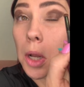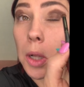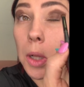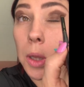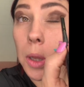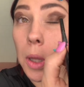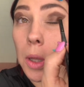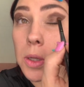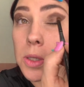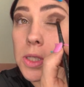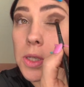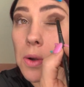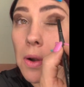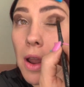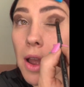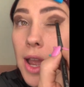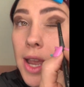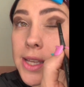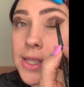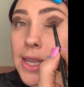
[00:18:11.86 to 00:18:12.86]
close your
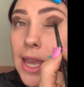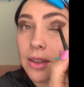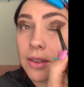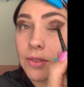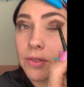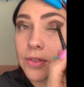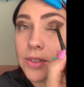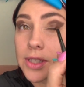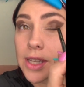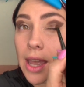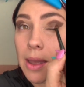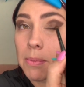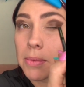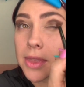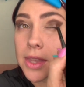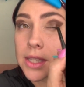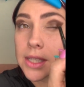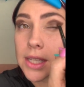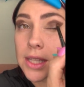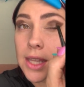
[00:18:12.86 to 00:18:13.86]
eyes, give
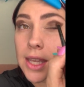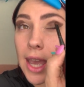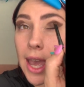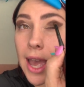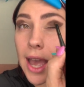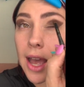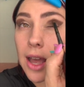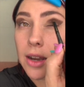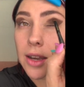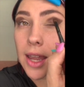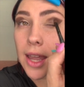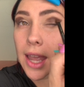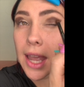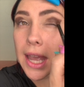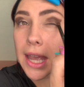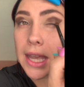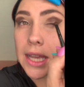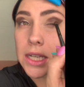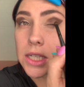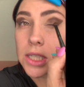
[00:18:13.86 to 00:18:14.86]
depth to the outer
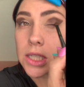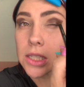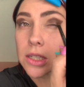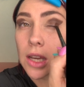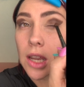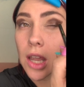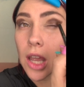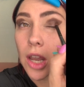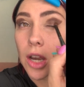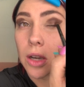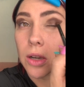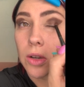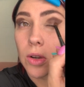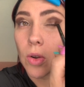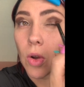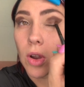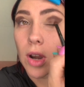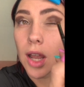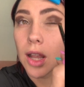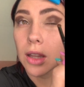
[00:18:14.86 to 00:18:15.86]
edge.
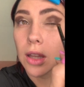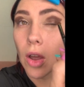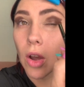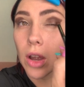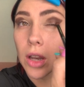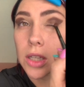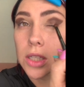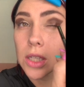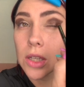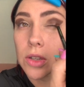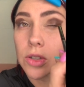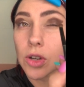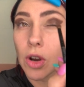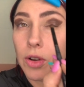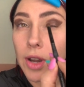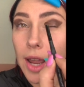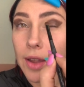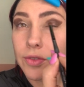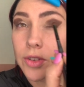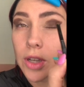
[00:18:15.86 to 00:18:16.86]
Not a lot, so you
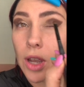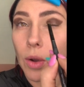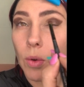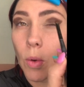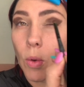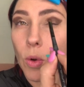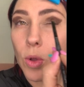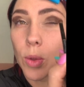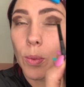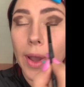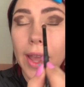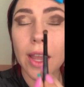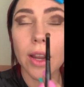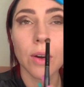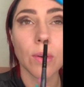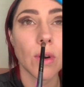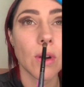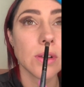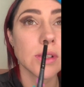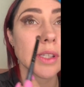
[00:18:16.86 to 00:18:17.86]
don't have to go all the way
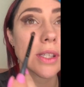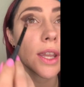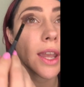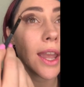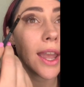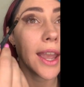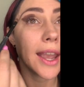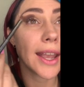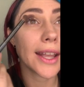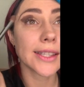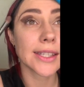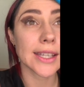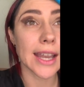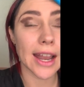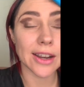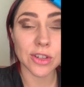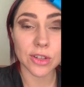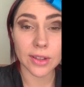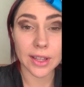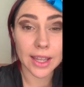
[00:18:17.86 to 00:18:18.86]
across. It's
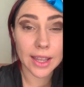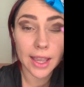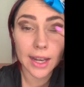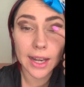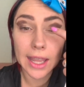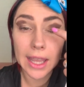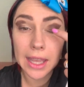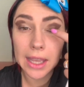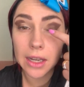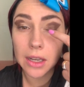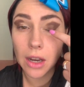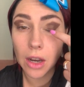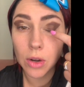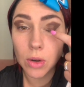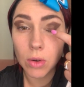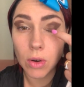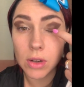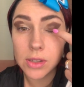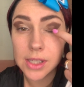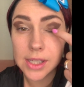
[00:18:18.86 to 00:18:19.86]
naturally going to hit
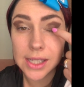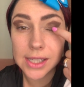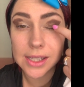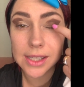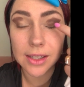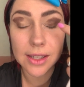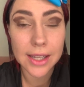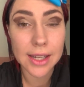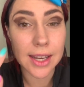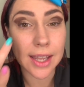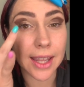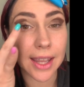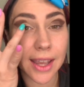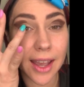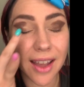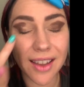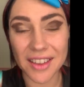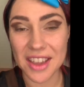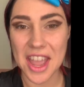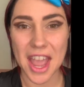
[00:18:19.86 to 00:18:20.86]
across this lid
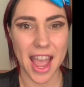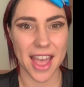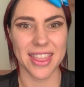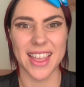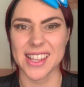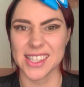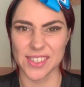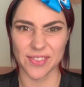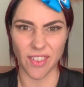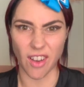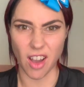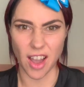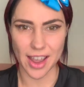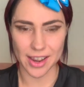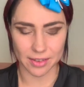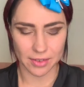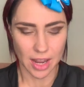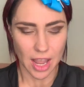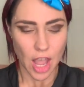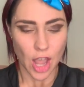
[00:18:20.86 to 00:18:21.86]
here, and that's
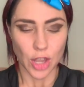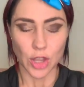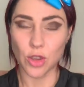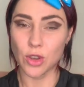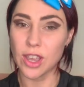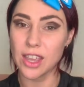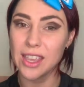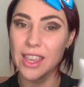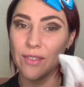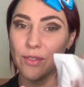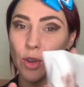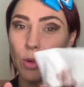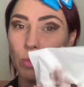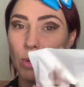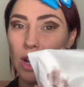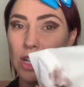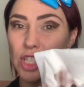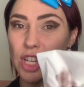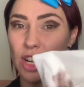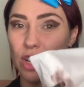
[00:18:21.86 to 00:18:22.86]
fine. You can give your
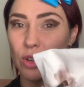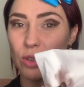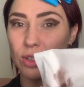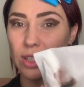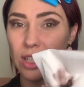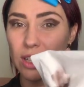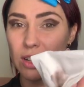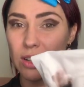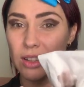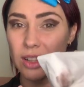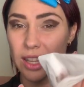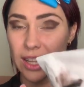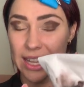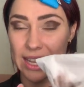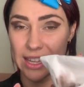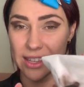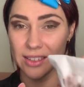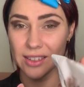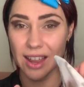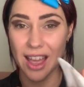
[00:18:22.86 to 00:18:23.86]
brush a good little
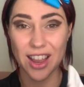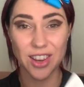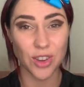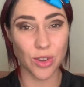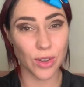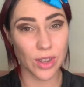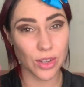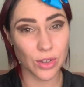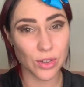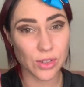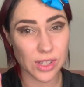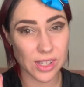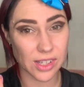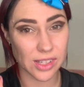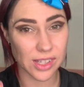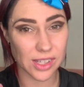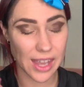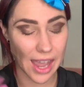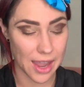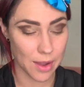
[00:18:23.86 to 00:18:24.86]
clean, and you can use the
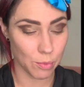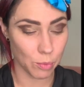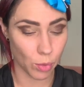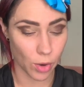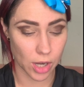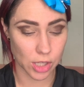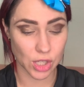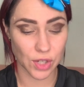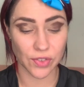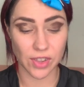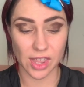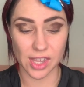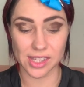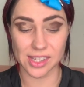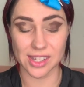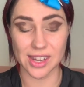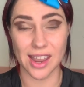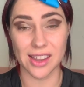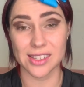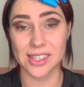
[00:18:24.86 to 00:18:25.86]
same brush for
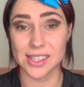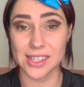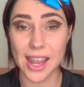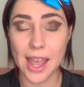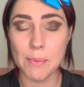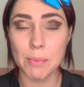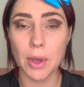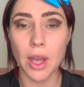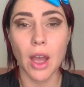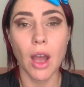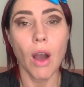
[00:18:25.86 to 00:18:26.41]
this next step,